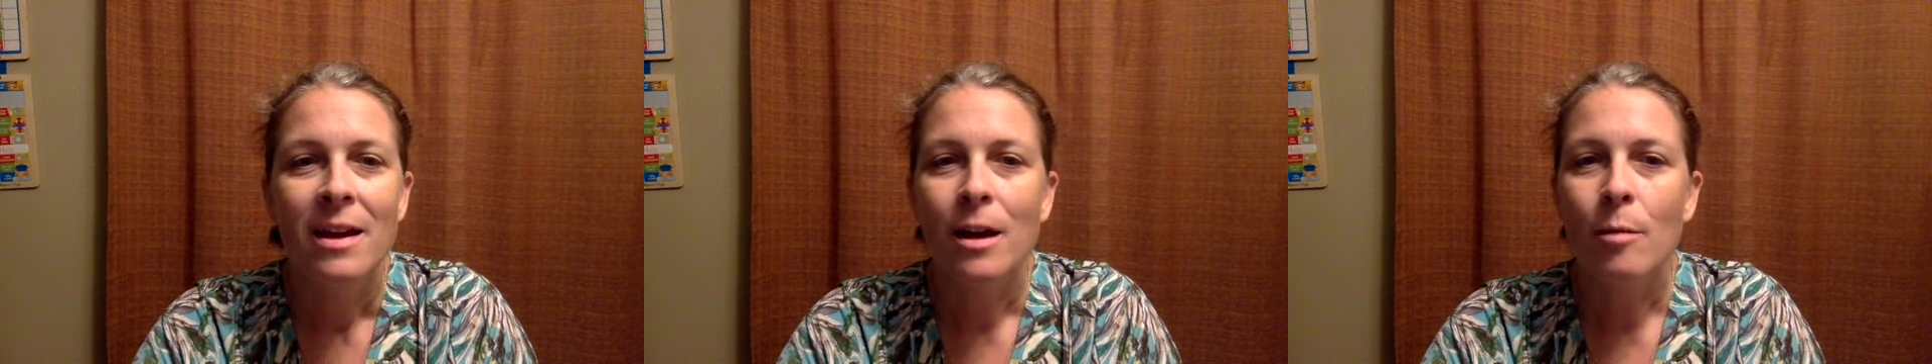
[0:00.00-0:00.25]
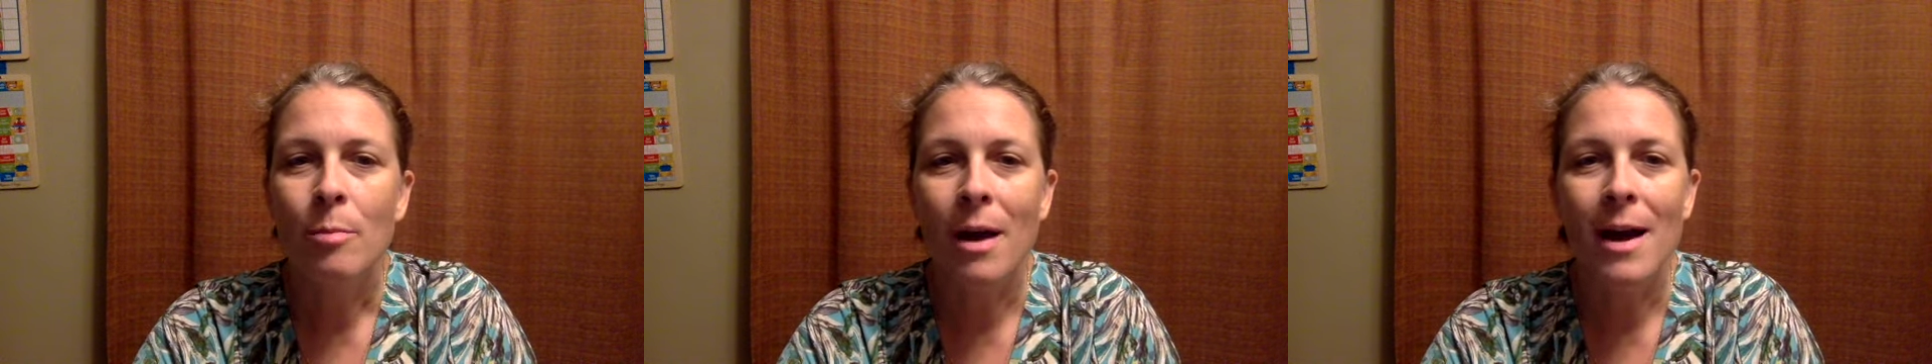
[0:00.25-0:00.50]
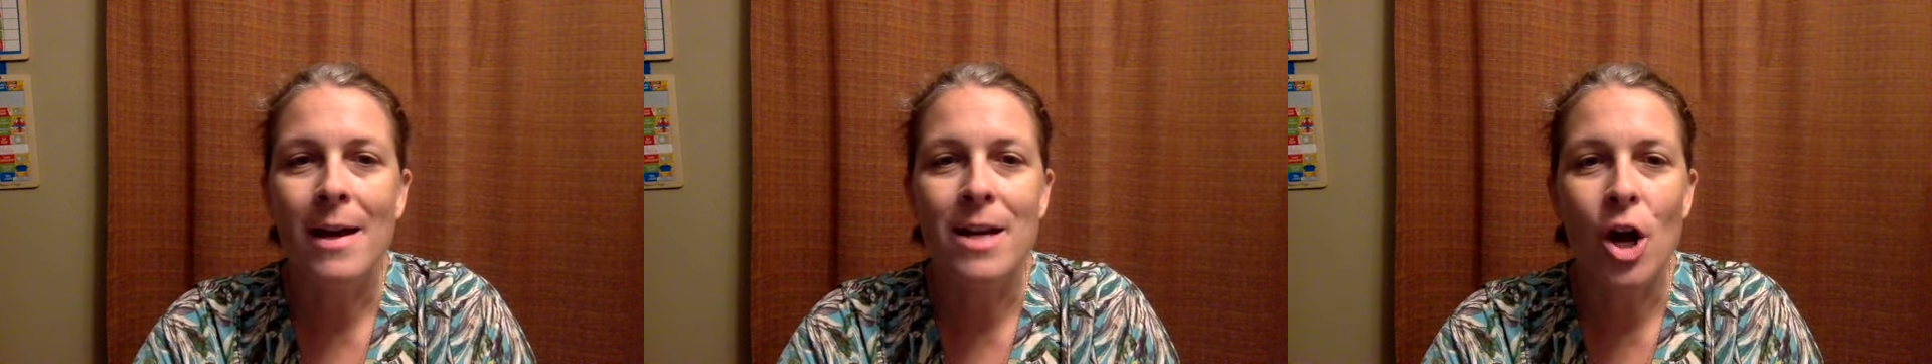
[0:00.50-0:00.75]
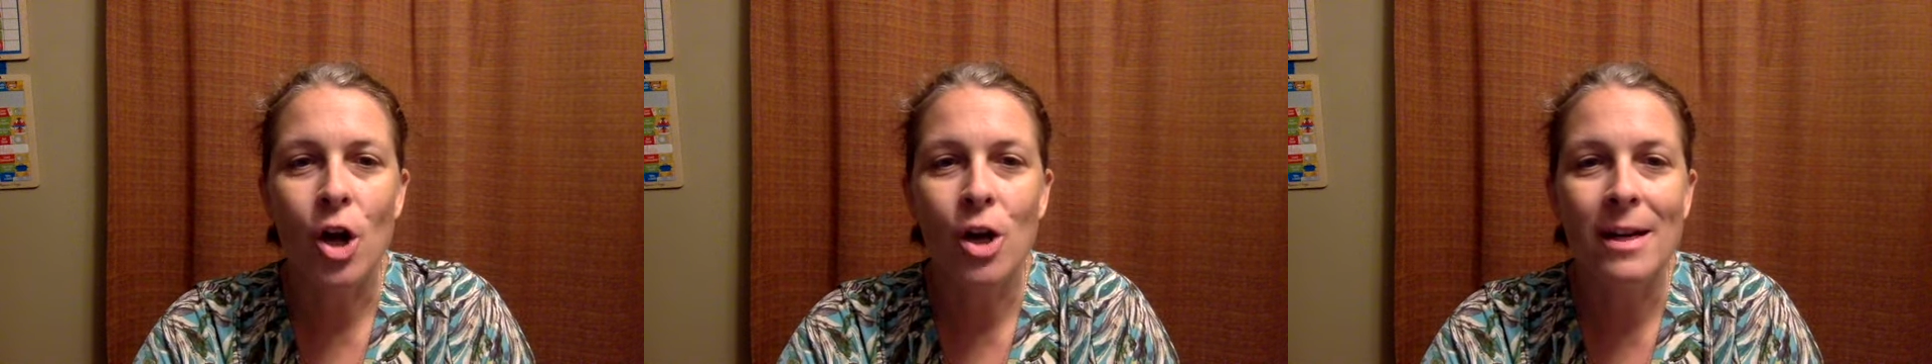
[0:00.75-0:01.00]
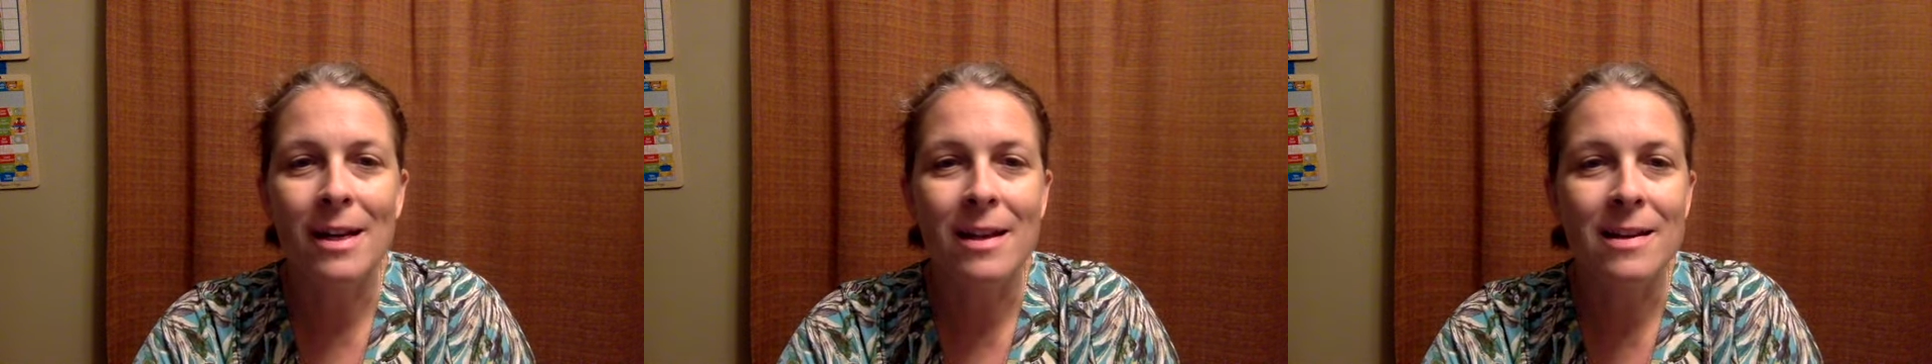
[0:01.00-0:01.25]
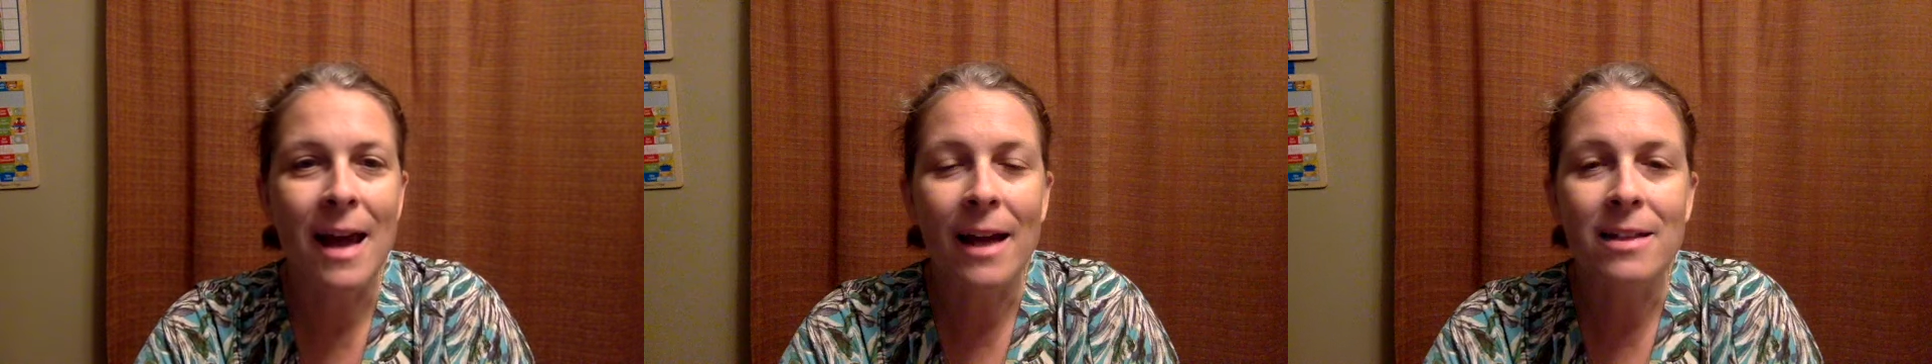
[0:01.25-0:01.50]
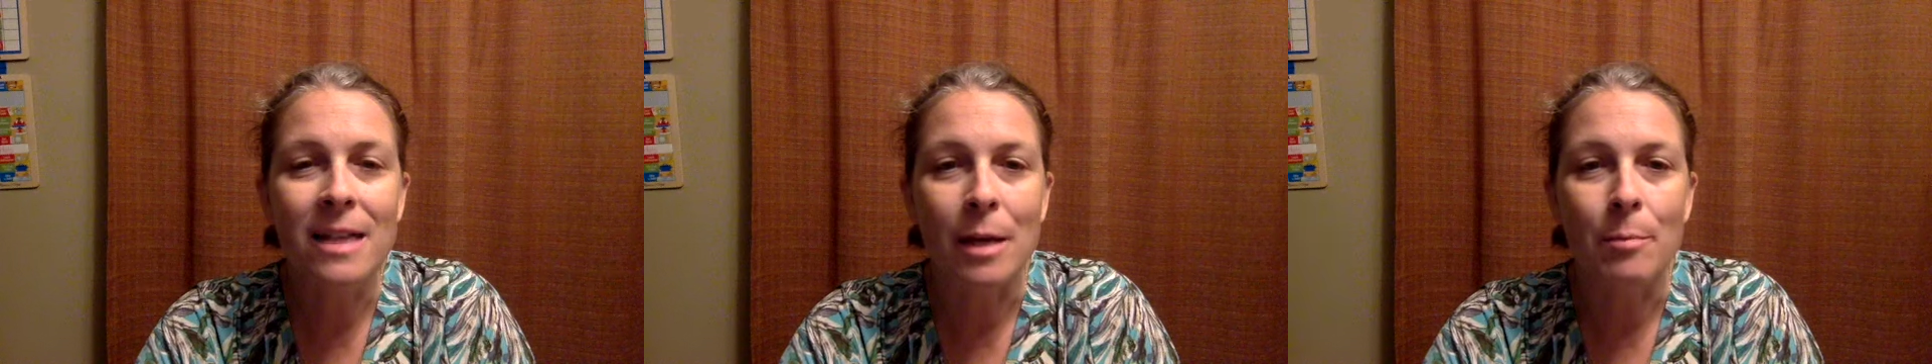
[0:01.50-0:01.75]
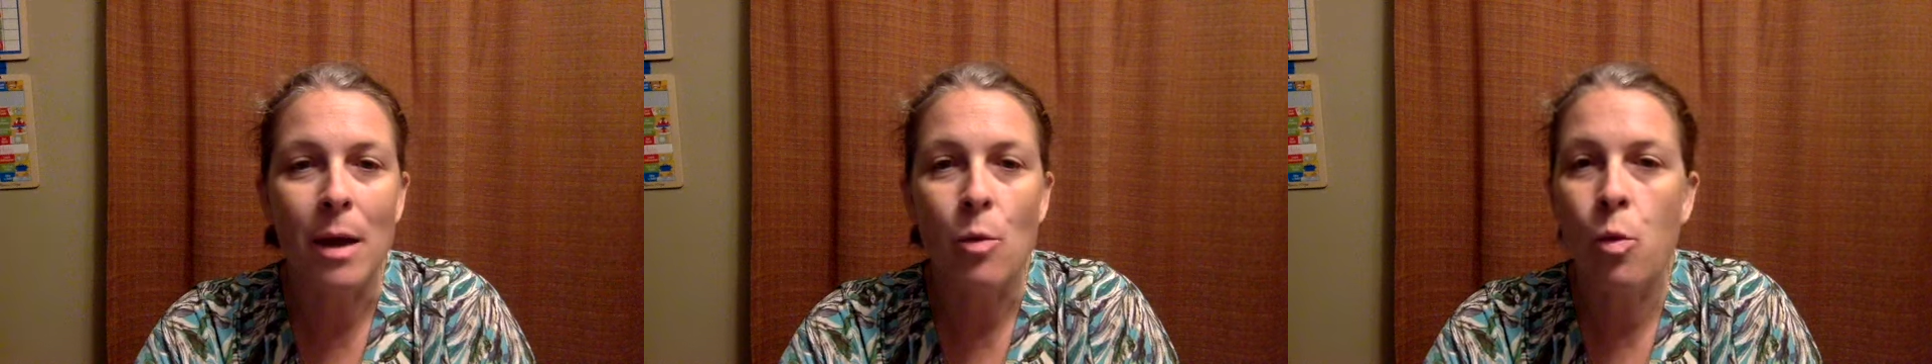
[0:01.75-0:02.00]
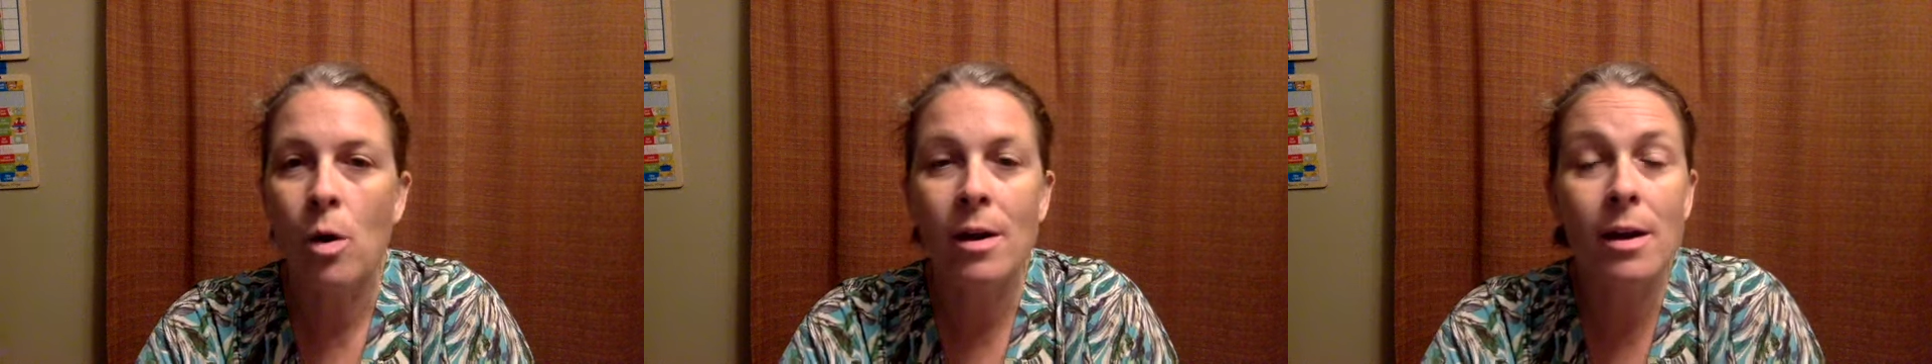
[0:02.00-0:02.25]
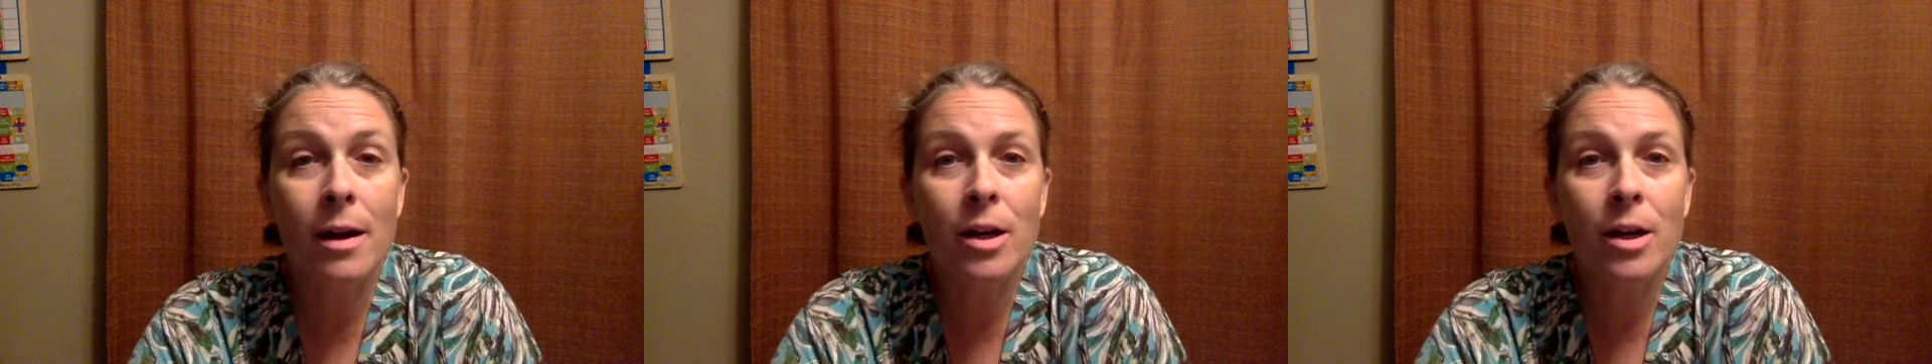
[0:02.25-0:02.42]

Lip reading: Combine art and connecting by working